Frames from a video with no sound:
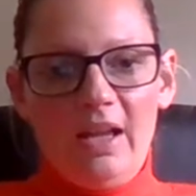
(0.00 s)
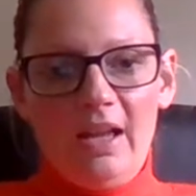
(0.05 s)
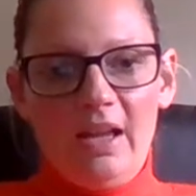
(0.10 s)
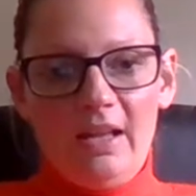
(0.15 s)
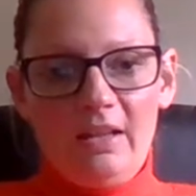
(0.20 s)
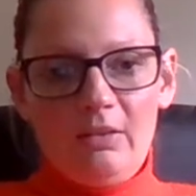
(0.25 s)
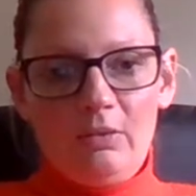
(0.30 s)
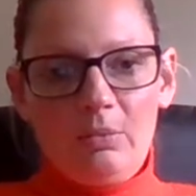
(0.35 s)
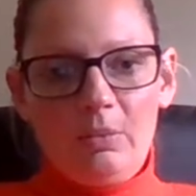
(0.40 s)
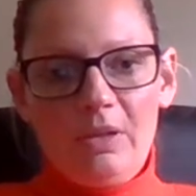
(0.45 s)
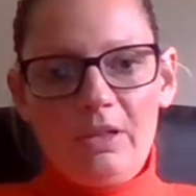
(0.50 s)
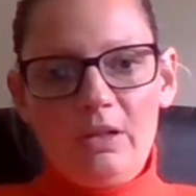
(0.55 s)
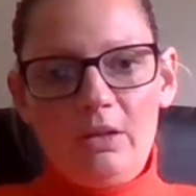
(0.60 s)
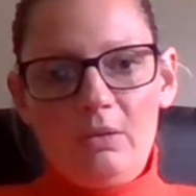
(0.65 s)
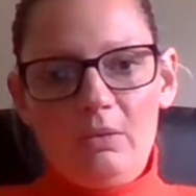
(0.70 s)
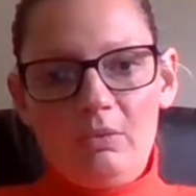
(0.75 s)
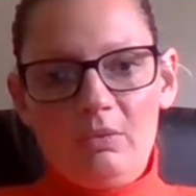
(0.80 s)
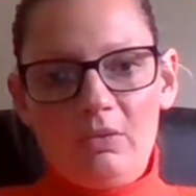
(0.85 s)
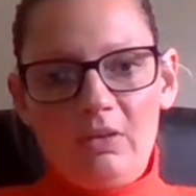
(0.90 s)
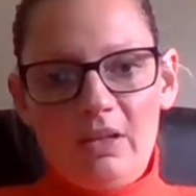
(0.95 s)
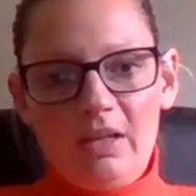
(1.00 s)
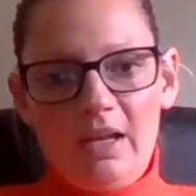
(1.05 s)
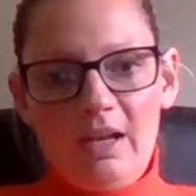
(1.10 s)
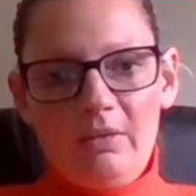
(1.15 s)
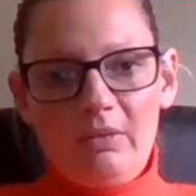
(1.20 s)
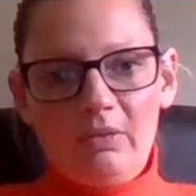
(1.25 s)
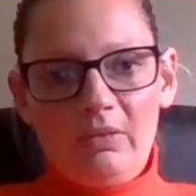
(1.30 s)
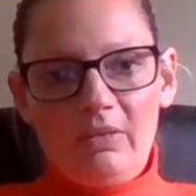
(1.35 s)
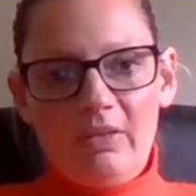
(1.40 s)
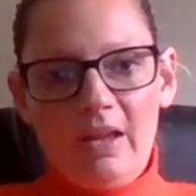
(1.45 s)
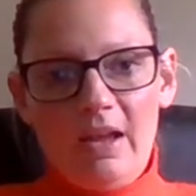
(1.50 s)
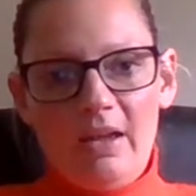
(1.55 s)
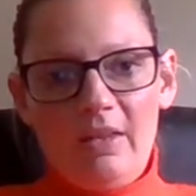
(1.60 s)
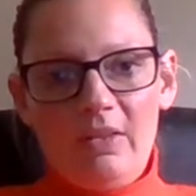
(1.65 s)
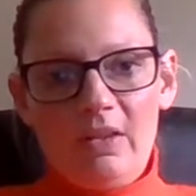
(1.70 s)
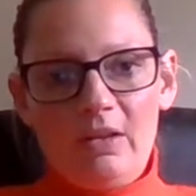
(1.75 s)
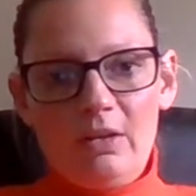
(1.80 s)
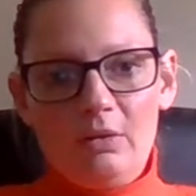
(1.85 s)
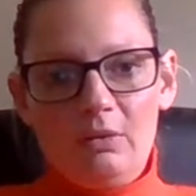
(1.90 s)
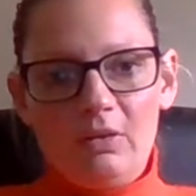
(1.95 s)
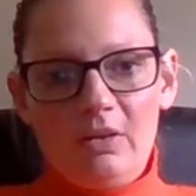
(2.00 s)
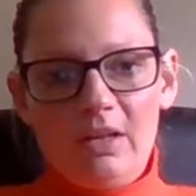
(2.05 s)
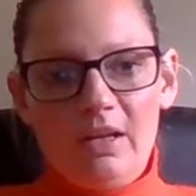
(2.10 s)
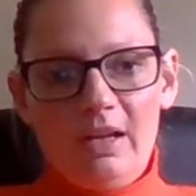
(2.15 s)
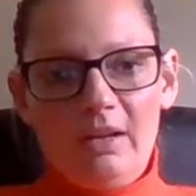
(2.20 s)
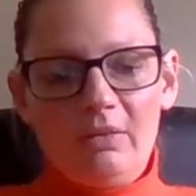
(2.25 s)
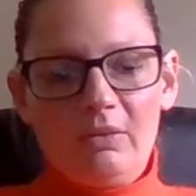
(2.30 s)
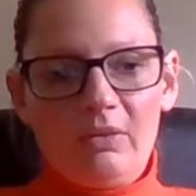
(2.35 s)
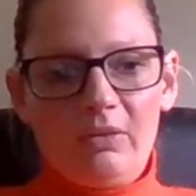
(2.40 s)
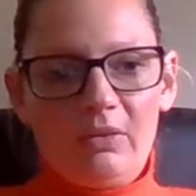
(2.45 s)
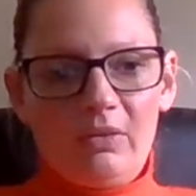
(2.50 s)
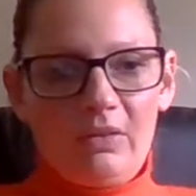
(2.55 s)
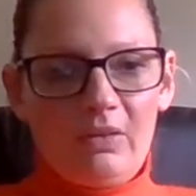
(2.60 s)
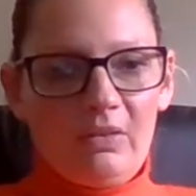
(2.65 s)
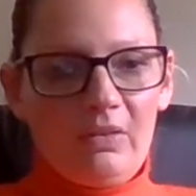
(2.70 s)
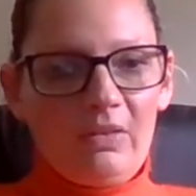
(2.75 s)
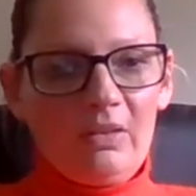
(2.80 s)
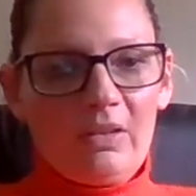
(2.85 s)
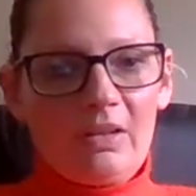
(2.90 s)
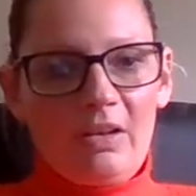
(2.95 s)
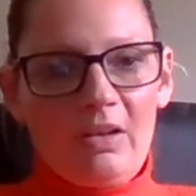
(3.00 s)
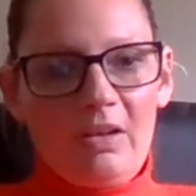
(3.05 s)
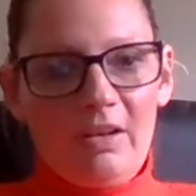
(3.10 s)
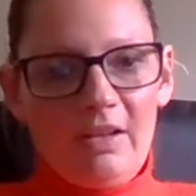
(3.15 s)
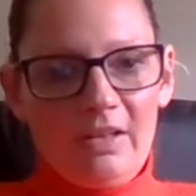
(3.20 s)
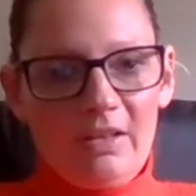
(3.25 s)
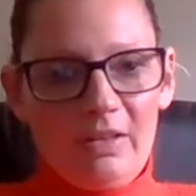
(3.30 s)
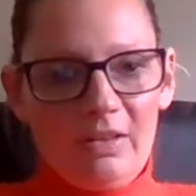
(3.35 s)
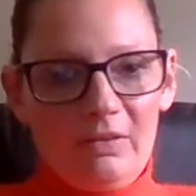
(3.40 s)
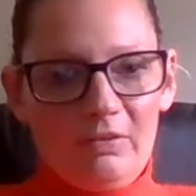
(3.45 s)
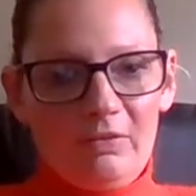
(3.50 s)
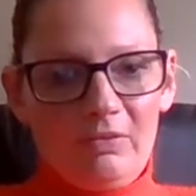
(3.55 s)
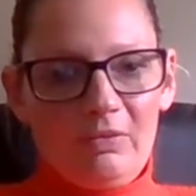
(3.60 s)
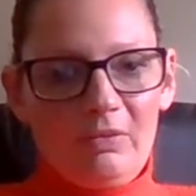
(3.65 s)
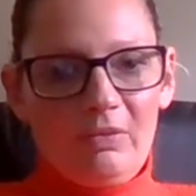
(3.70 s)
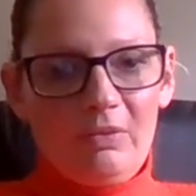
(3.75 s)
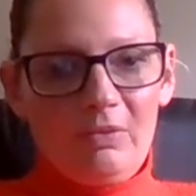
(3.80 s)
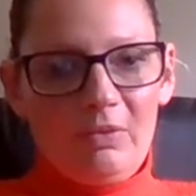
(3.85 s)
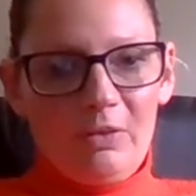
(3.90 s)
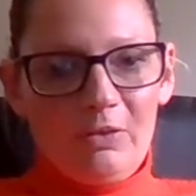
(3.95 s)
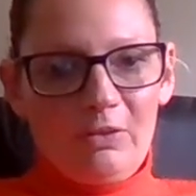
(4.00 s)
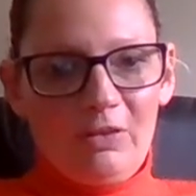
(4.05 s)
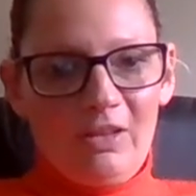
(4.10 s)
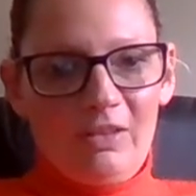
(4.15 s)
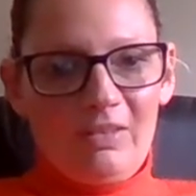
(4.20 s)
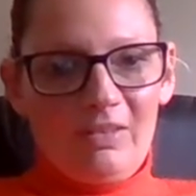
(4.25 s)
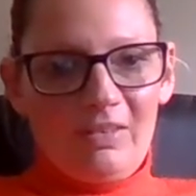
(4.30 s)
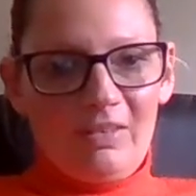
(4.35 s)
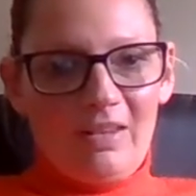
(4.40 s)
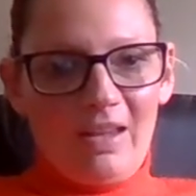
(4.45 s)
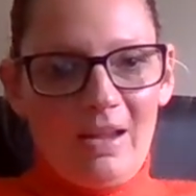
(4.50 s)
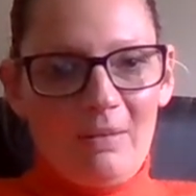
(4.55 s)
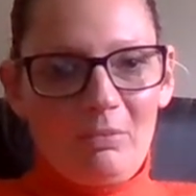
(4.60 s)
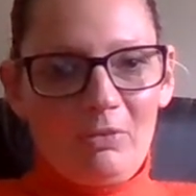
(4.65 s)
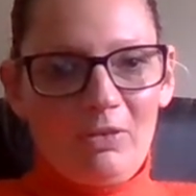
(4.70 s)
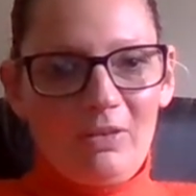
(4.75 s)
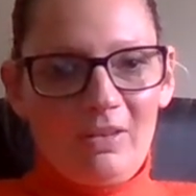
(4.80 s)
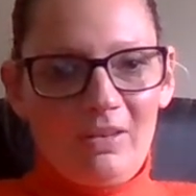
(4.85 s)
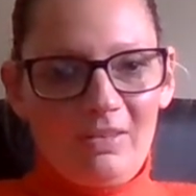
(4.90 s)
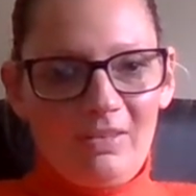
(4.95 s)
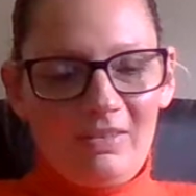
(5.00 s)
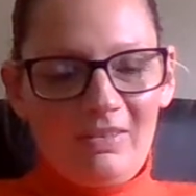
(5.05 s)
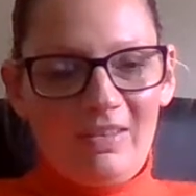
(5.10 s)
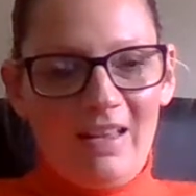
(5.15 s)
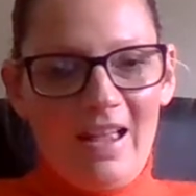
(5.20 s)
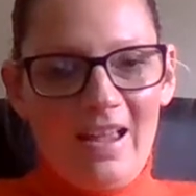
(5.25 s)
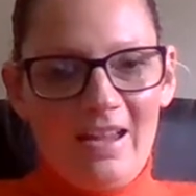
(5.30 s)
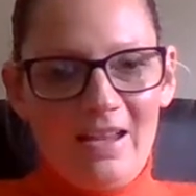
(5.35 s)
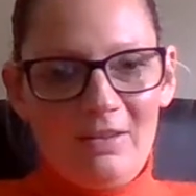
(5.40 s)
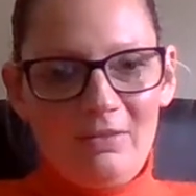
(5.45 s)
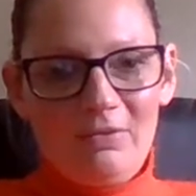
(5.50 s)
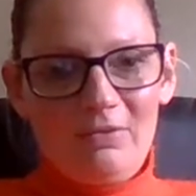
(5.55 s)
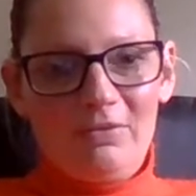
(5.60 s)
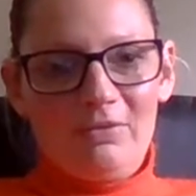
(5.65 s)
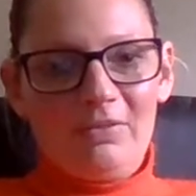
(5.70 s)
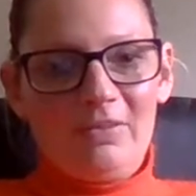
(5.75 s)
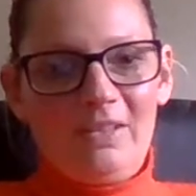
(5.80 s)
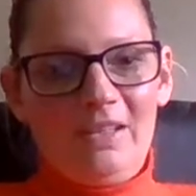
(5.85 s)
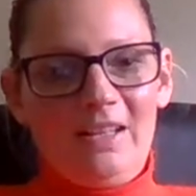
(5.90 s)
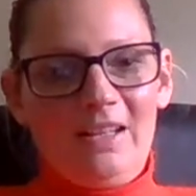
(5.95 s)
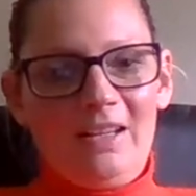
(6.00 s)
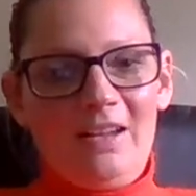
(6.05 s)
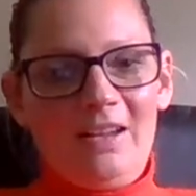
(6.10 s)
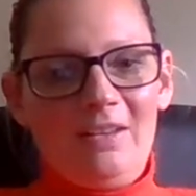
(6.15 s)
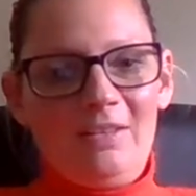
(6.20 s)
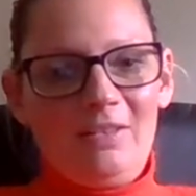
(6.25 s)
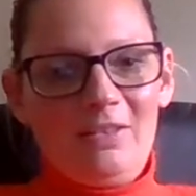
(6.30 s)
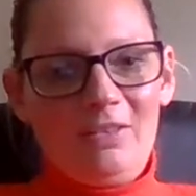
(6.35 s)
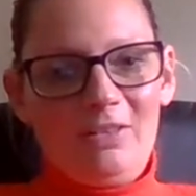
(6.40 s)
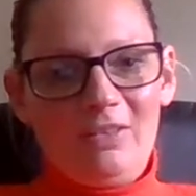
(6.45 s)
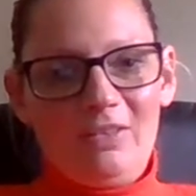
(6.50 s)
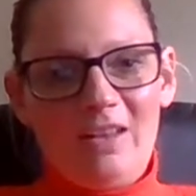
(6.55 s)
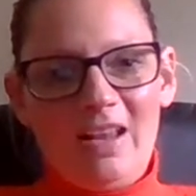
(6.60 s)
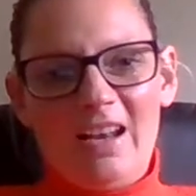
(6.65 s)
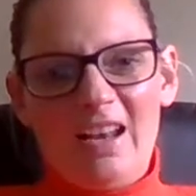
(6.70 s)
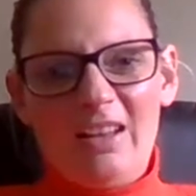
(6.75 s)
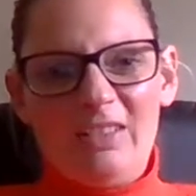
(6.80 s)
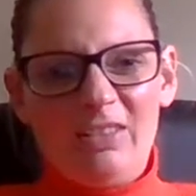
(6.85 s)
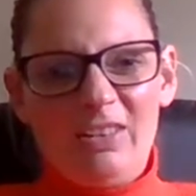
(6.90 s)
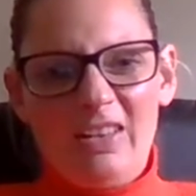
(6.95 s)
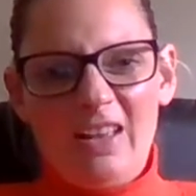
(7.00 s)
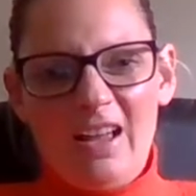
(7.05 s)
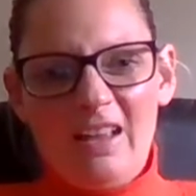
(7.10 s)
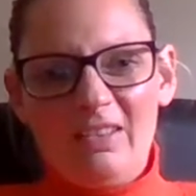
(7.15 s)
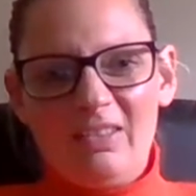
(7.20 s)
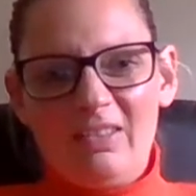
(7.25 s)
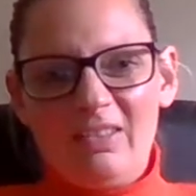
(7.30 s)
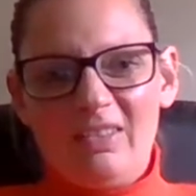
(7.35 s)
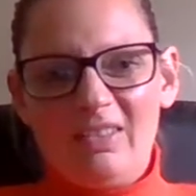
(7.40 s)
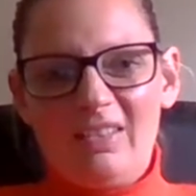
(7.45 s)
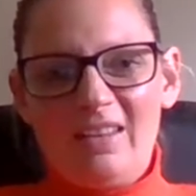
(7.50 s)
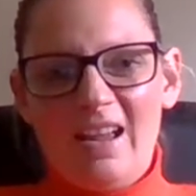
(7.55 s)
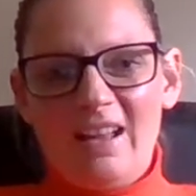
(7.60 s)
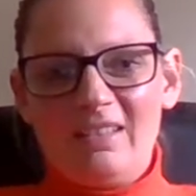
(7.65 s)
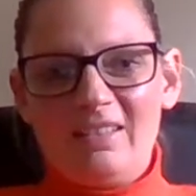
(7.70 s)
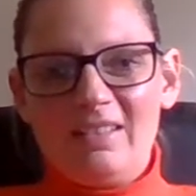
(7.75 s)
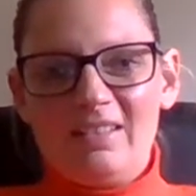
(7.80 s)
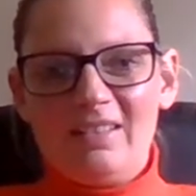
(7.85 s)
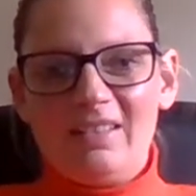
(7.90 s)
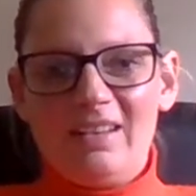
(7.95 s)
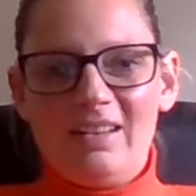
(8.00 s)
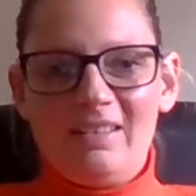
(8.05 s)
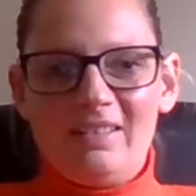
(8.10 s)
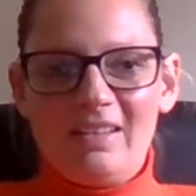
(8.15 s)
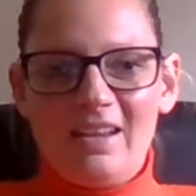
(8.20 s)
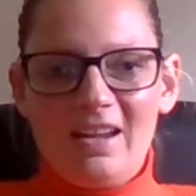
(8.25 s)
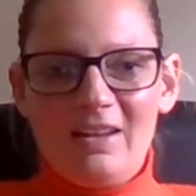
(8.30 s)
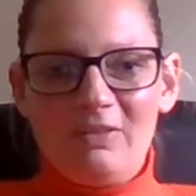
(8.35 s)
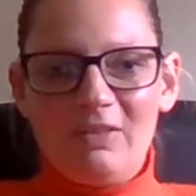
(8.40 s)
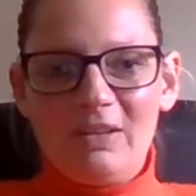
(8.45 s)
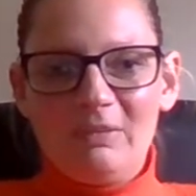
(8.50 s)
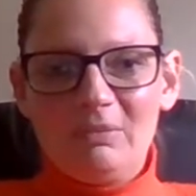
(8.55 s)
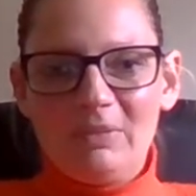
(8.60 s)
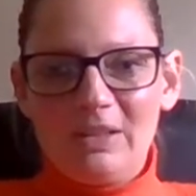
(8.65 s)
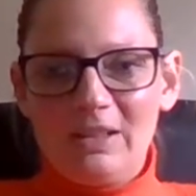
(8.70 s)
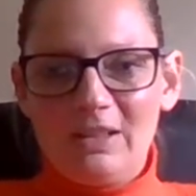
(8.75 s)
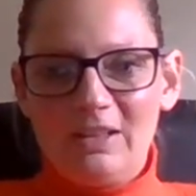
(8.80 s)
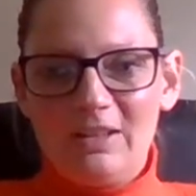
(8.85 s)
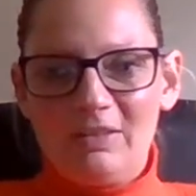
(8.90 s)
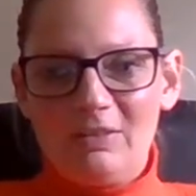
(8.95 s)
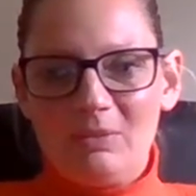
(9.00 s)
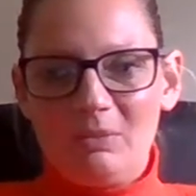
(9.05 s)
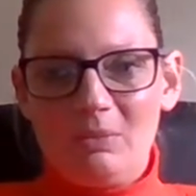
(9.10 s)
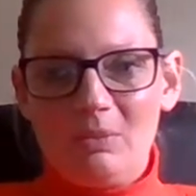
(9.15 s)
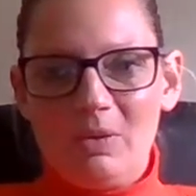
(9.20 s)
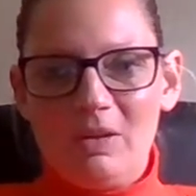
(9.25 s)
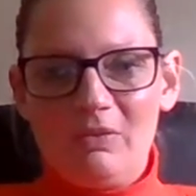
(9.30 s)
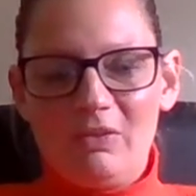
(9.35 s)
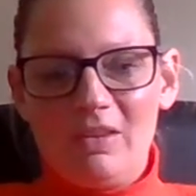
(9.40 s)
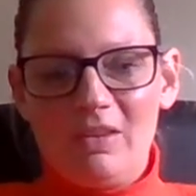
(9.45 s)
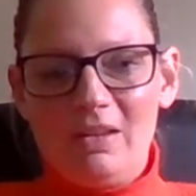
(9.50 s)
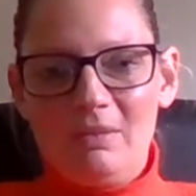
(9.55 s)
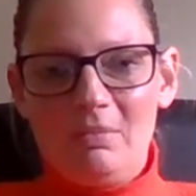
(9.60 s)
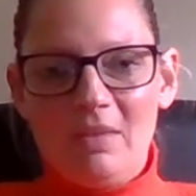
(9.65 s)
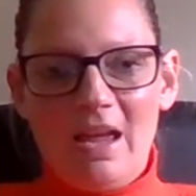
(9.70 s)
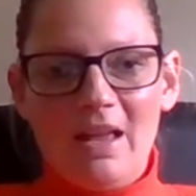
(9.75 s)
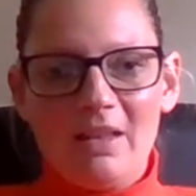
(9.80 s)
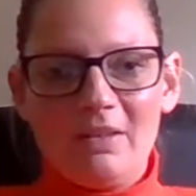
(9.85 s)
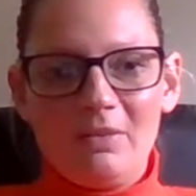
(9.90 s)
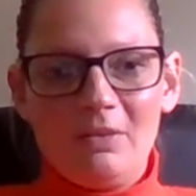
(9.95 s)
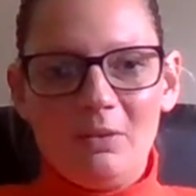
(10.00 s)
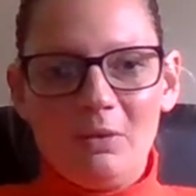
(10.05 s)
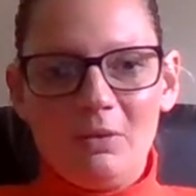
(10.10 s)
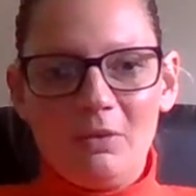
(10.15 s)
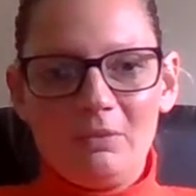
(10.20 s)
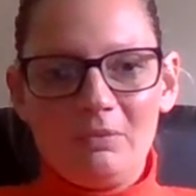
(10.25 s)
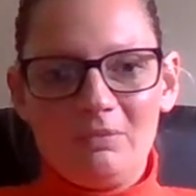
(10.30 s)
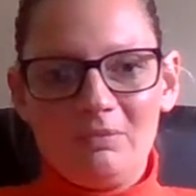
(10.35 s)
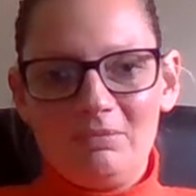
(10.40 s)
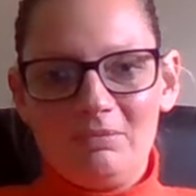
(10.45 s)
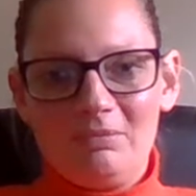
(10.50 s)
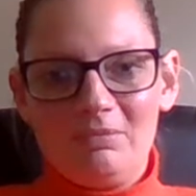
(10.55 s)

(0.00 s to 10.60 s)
And when you denounce that, then you denounce kind of what Jesus came to save, you know, because you're saying actually that doesn't need saving, because we've deemed that not,